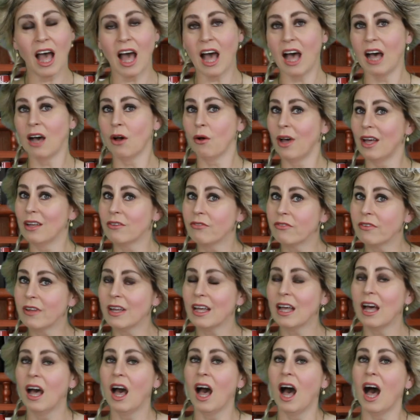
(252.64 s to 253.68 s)

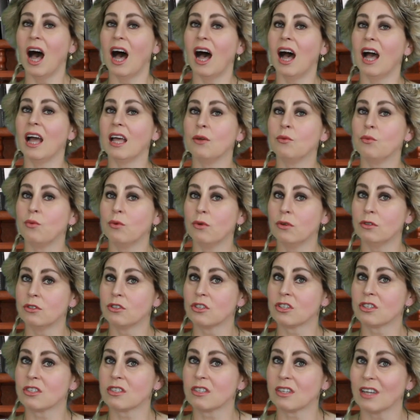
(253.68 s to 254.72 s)
I would
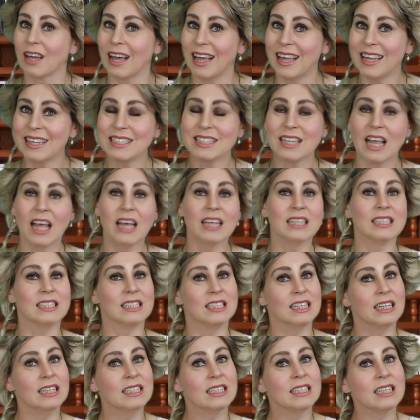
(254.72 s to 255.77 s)
stress
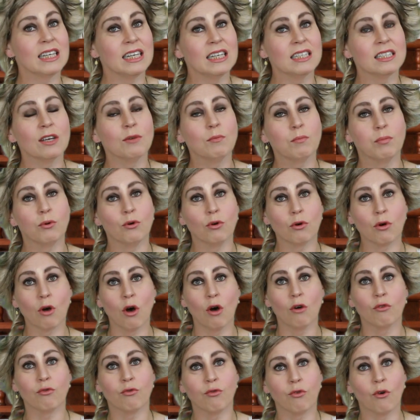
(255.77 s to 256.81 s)
this is a book
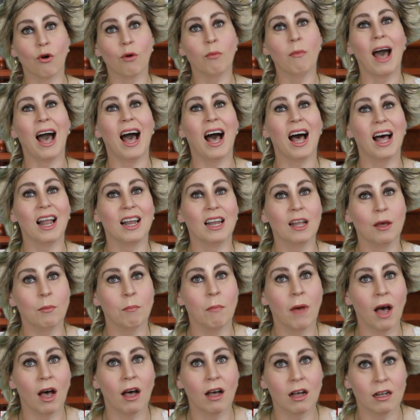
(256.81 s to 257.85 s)
from
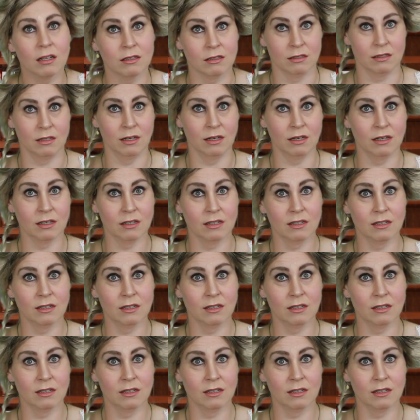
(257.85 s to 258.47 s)
Allemande.